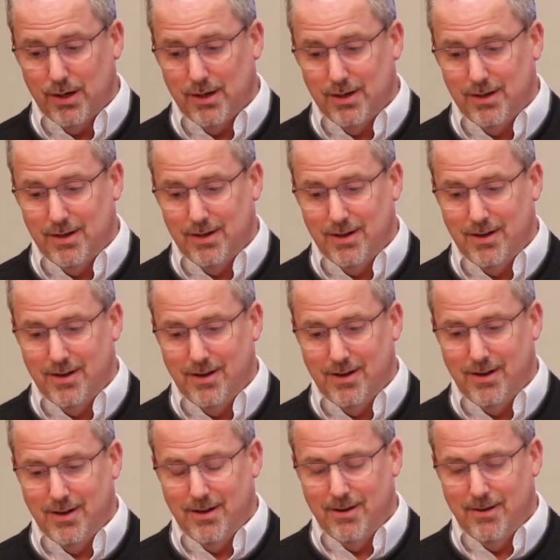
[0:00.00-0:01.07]

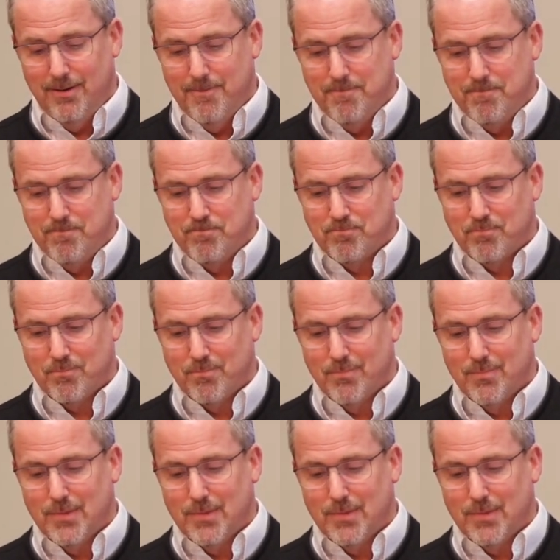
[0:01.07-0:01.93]
No one is speaking in this clip.